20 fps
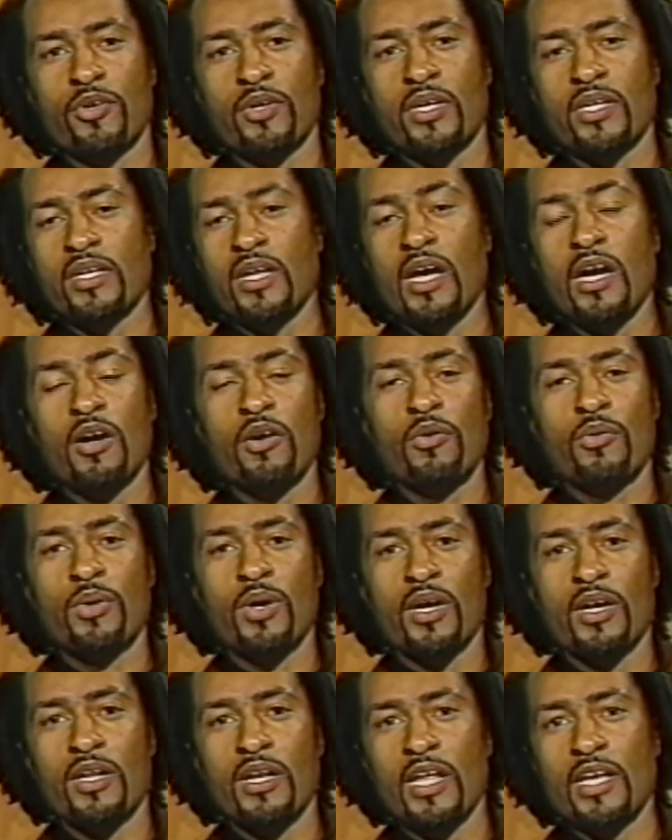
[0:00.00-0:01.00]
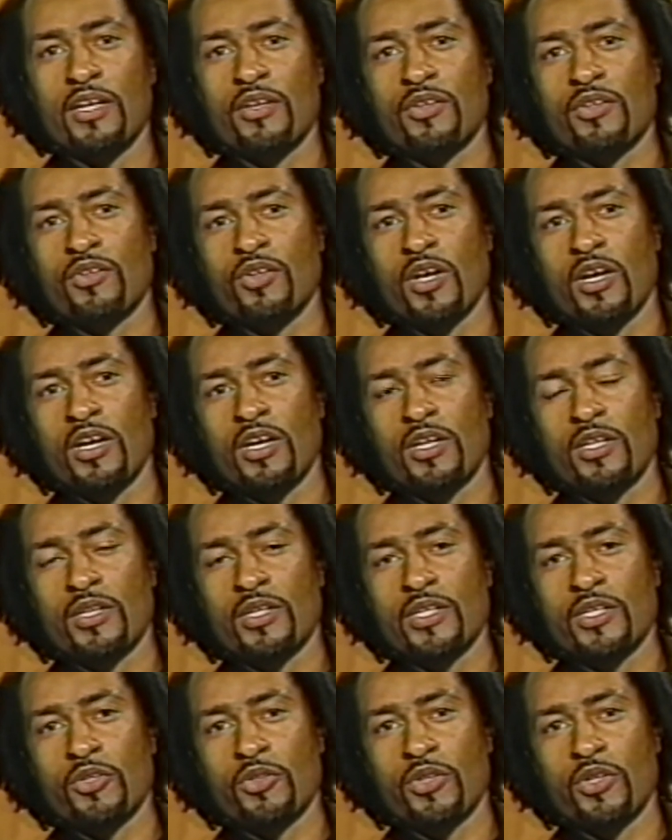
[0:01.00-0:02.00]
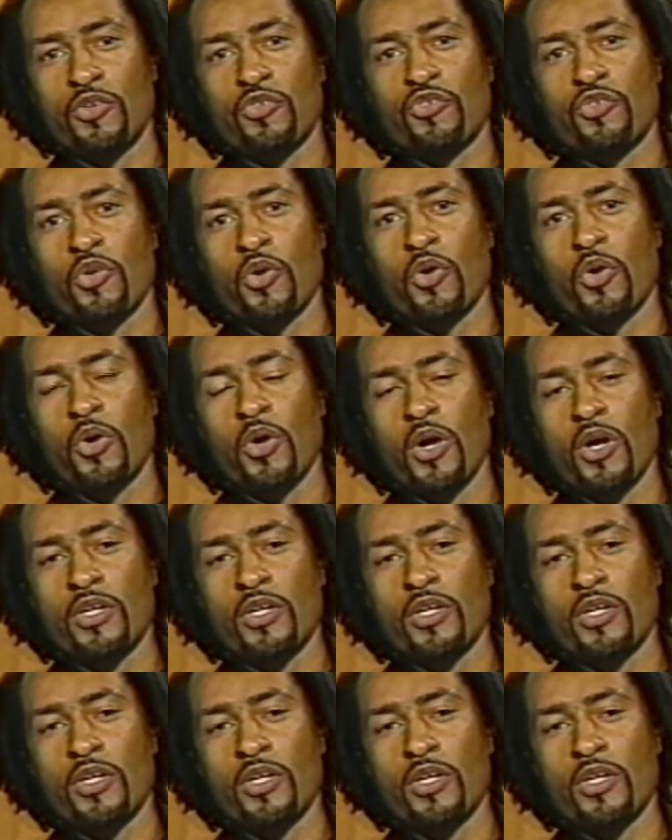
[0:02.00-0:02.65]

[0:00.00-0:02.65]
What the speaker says: And now, the show